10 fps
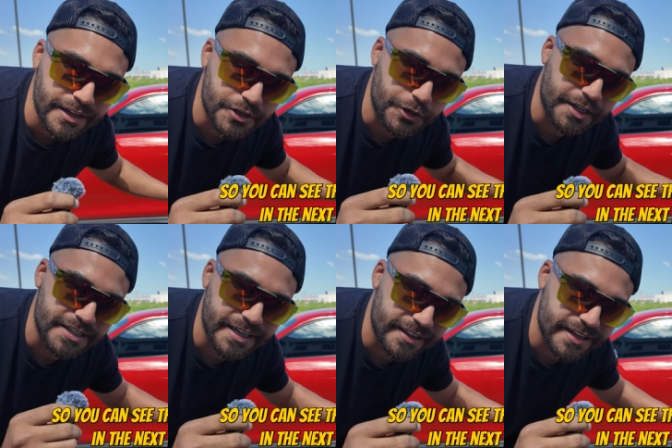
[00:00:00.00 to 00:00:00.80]
So you can
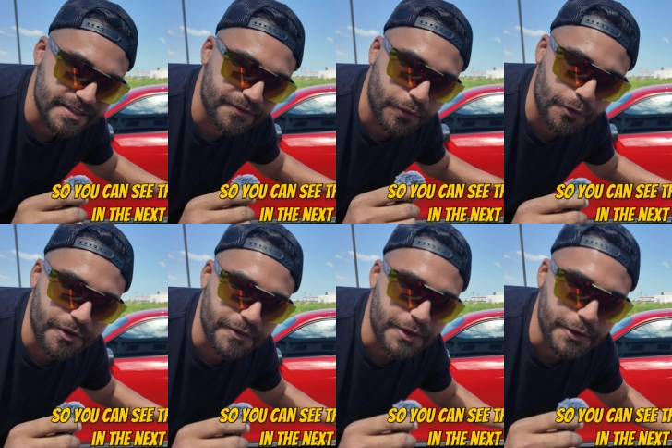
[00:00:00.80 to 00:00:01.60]
see this full
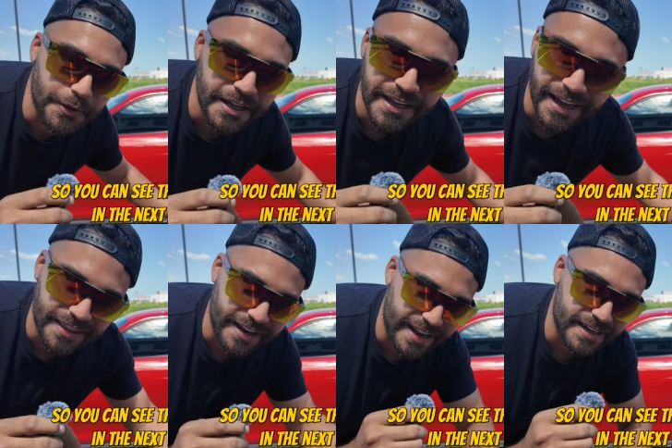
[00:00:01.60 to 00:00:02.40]
review
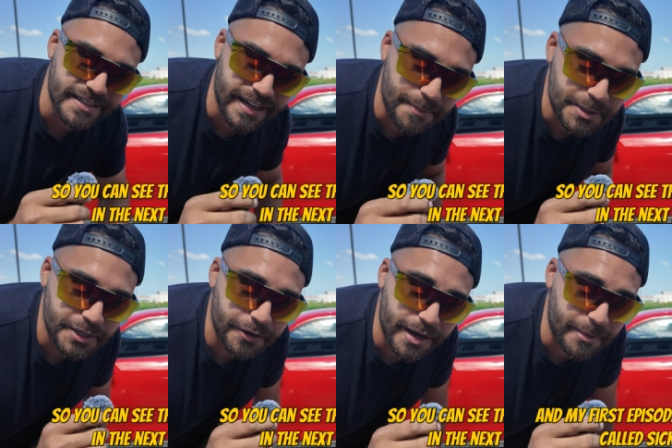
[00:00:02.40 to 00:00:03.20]
in the next
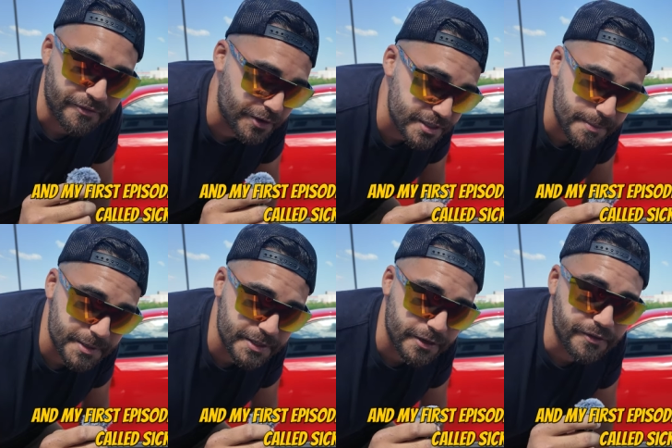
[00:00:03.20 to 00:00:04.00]
episode, and my first
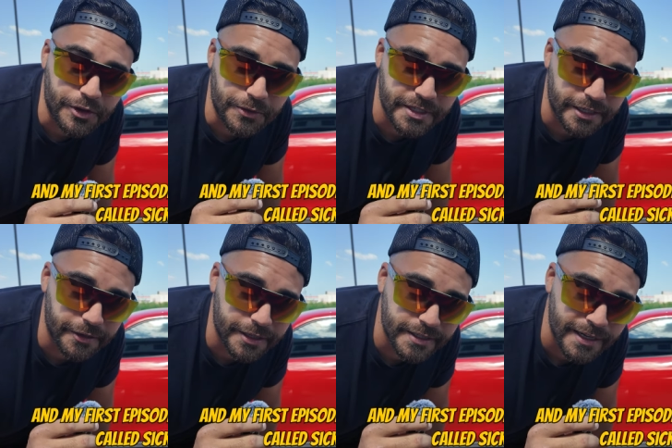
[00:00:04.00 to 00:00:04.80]
episode of a new
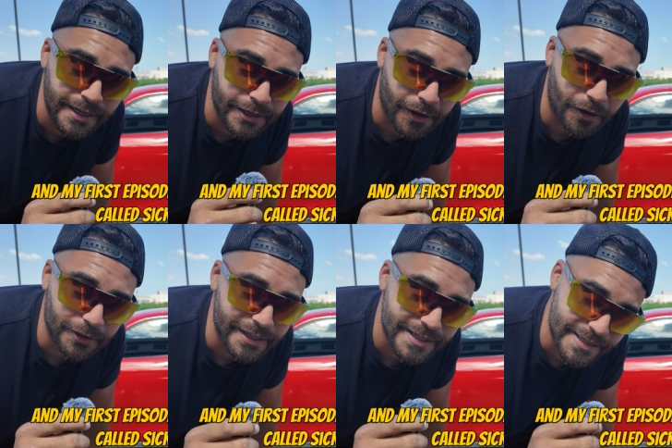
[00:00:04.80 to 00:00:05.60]
series
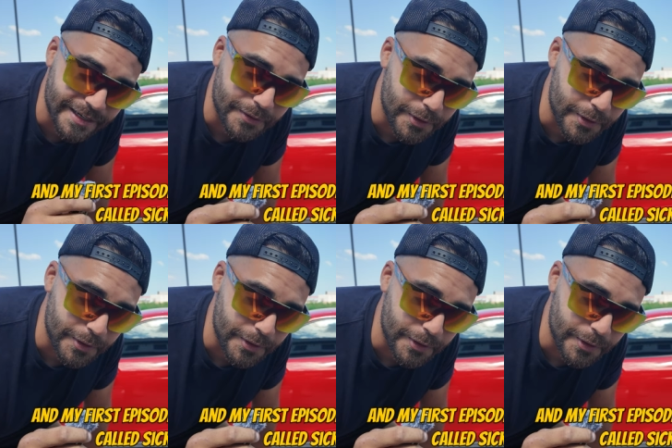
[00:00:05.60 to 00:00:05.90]
called Sick